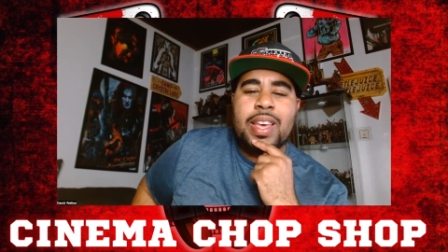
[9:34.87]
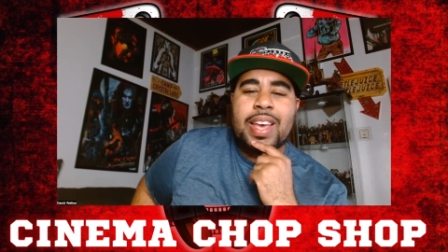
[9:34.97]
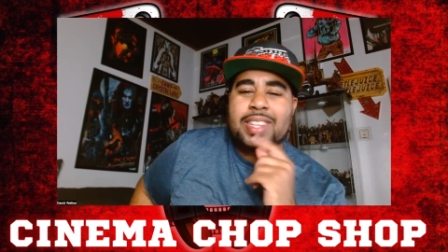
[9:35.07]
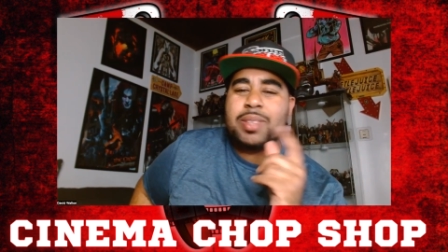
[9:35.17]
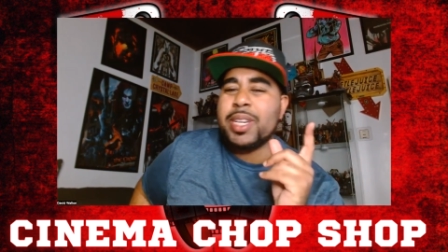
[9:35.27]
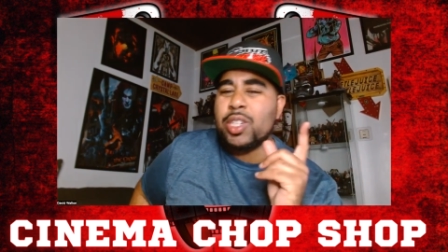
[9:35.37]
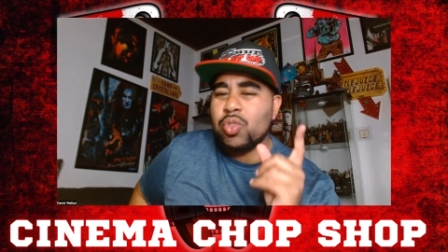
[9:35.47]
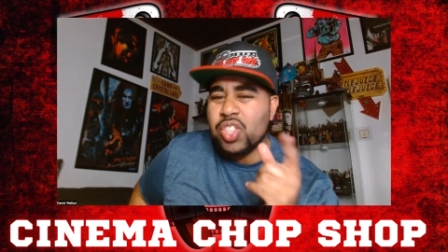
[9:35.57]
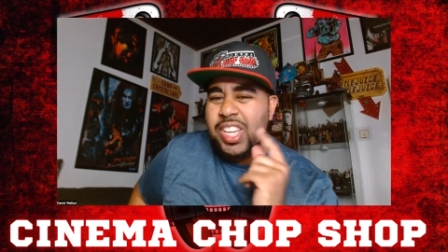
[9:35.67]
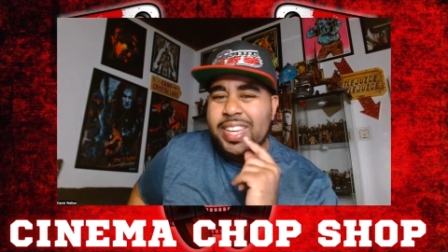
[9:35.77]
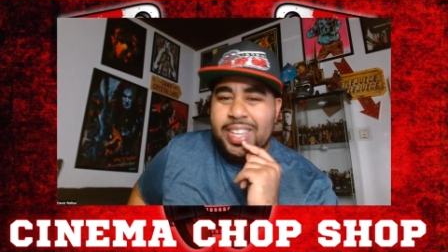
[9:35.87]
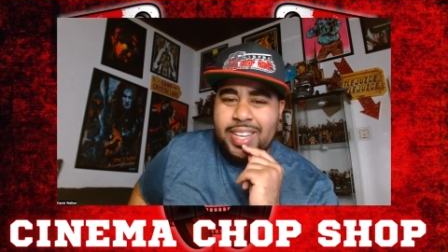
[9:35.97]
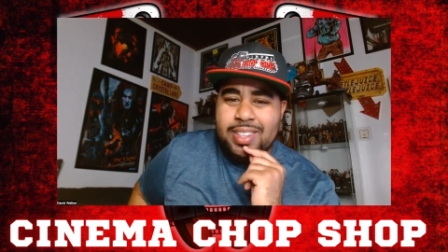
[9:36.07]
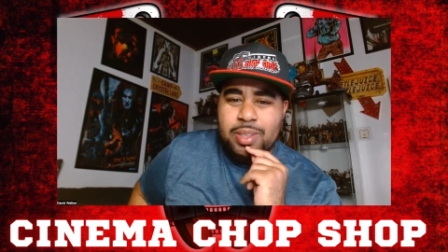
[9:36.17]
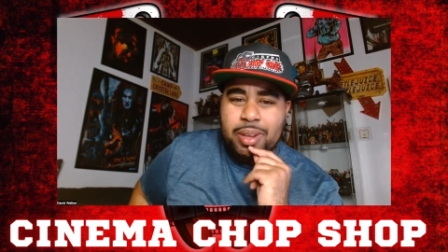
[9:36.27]
Has it made you second
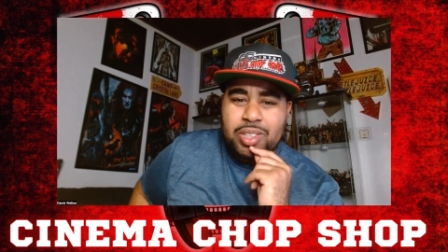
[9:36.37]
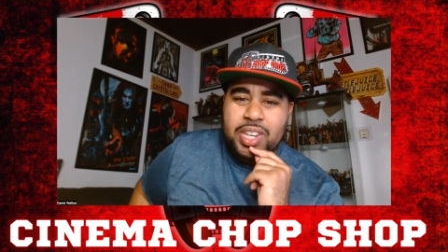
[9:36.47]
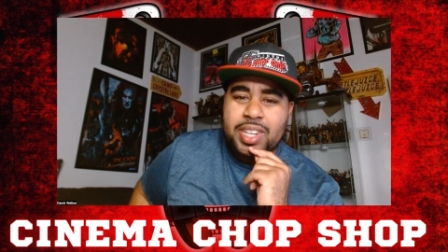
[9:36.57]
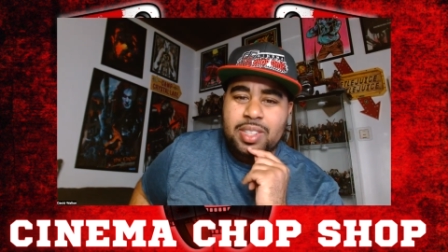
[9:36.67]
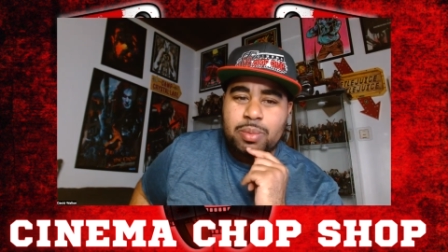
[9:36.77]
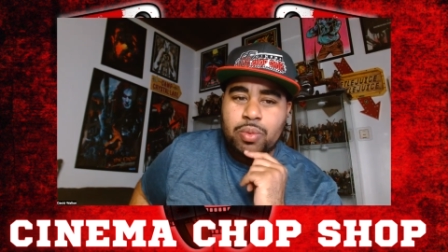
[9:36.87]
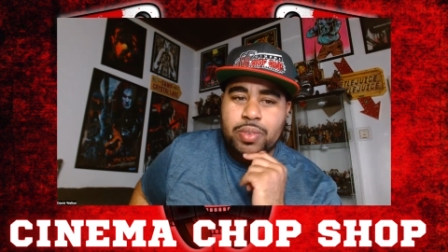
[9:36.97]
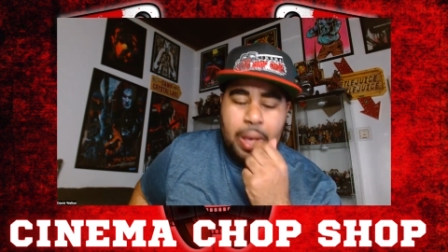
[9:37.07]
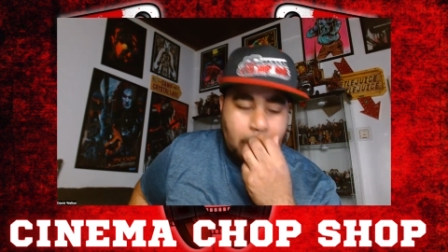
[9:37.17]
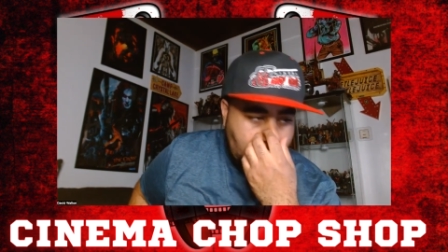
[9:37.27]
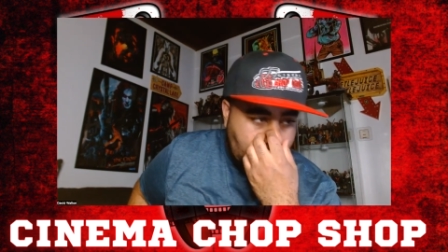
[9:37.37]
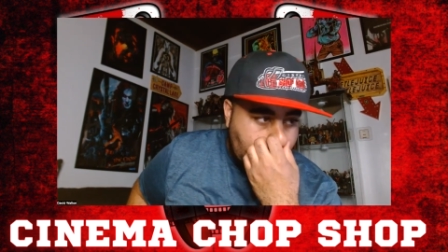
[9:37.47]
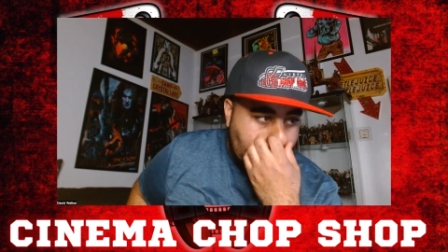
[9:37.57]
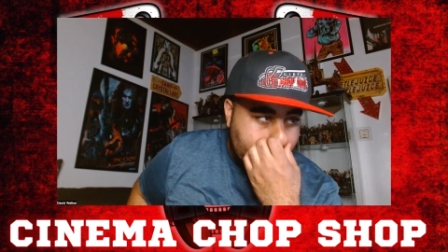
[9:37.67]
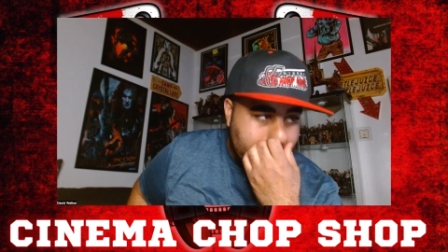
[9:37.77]
guess about checking this movie out?
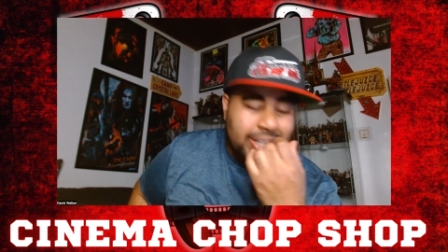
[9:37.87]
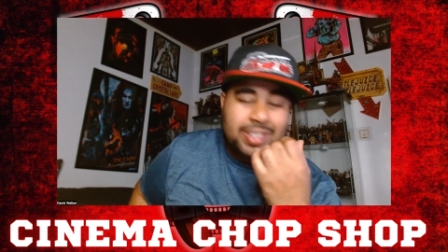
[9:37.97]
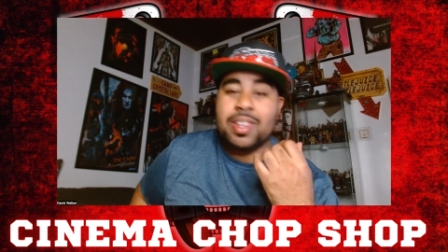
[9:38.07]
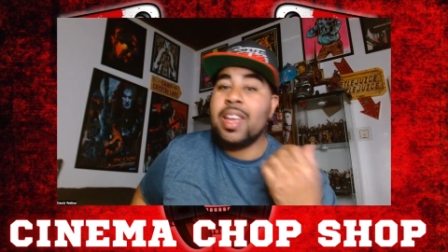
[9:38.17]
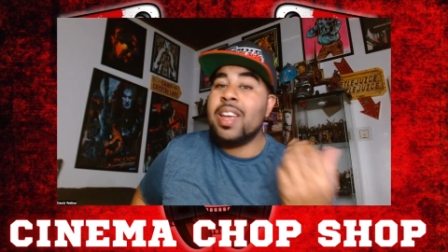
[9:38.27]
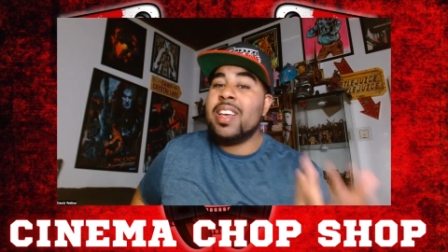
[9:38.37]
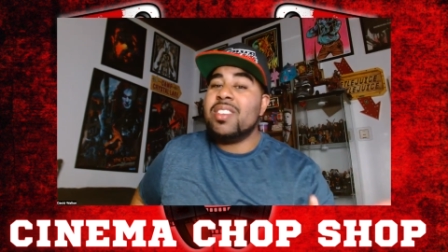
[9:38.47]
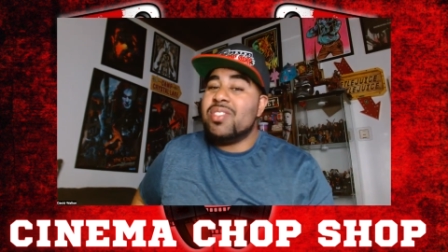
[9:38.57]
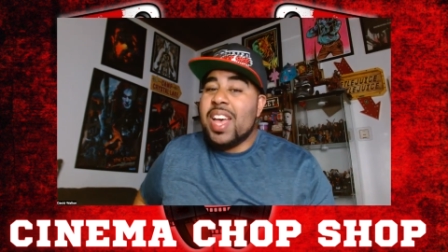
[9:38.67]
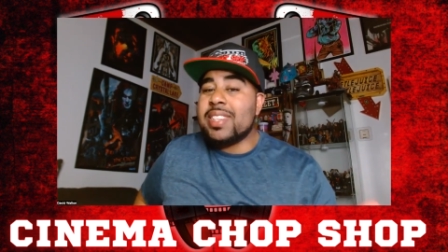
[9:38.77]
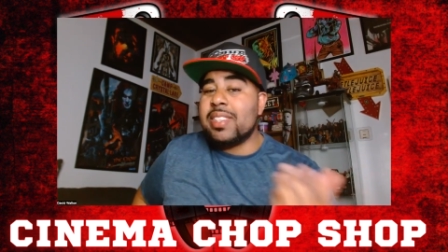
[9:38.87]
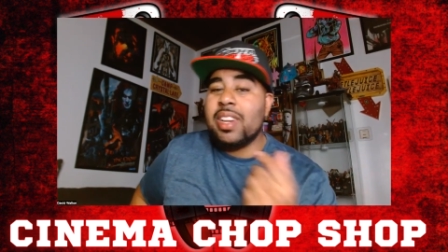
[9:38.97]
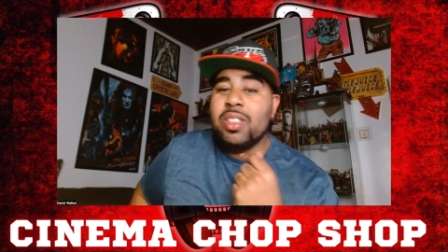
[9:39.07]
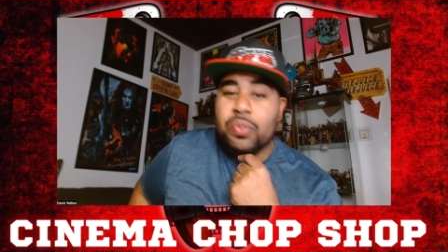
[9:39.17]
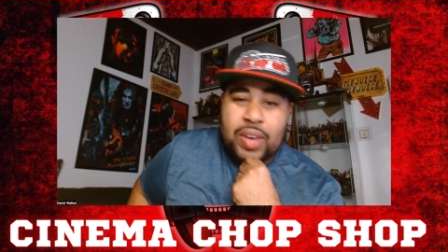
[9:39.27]
Because that's
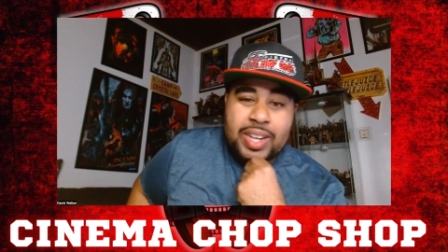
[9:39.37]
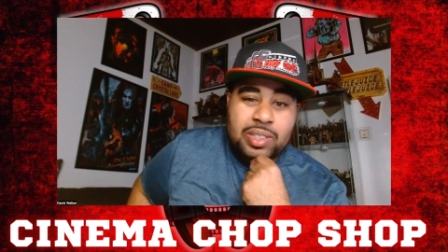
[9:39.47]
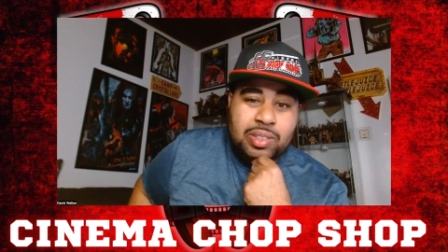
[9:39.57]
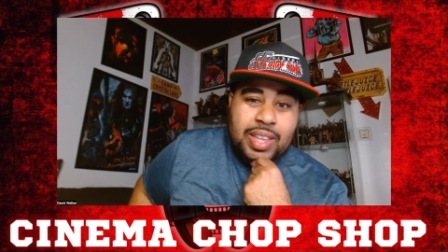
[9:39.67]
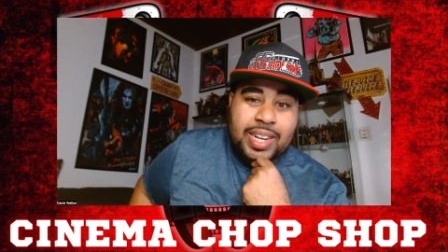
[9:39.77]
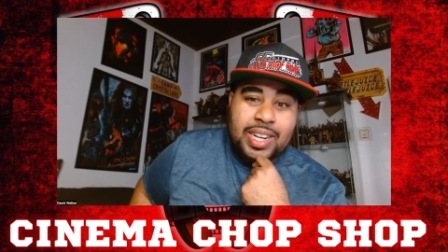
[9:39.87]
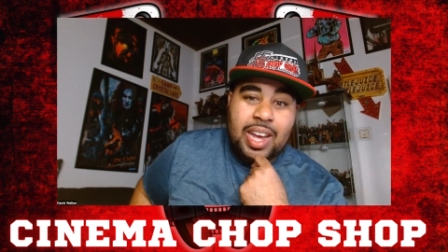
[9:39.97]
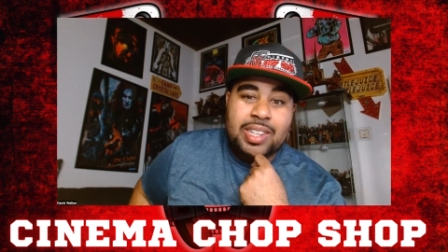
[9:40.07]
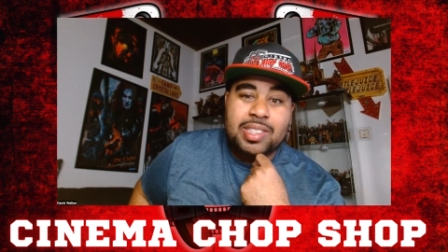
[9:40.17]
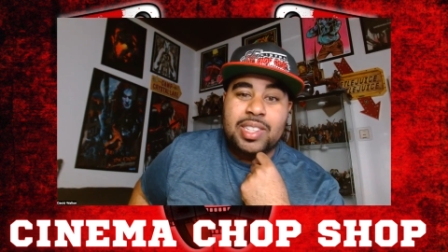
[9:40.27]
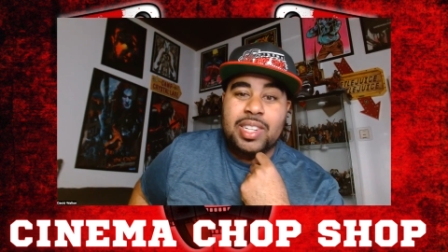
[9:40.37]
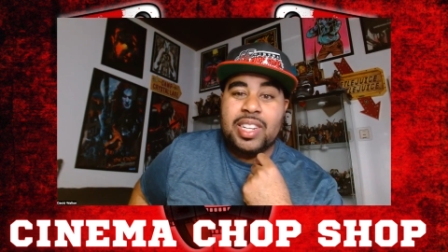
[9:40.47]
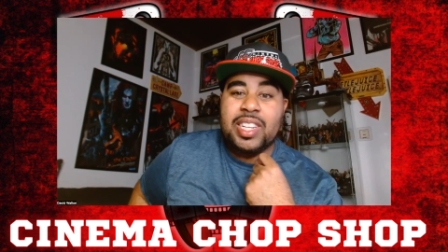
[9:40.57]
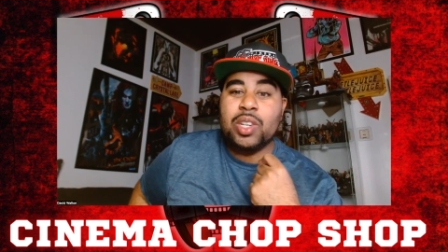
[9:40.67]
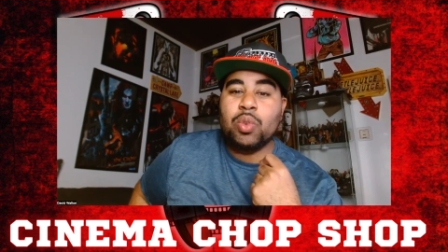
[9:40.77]
another factor that can honestly
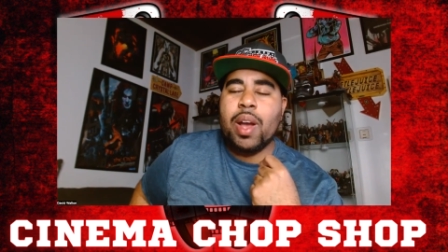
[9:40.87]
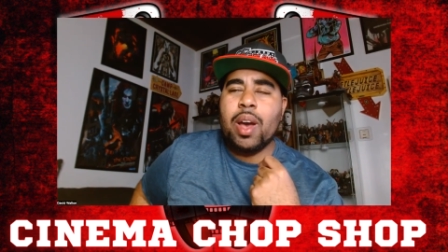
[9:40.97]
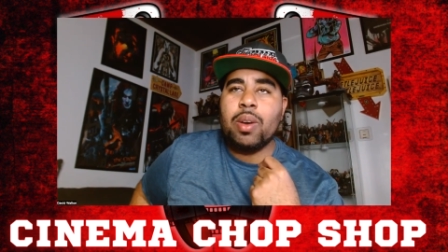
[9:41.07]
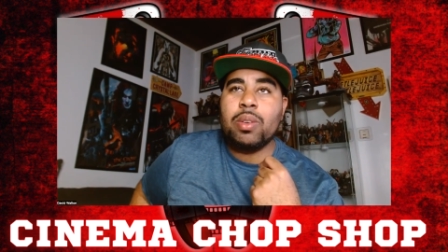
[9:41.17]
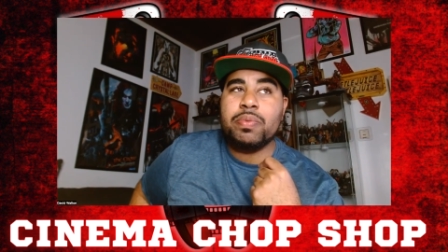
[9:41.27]
lead a crowd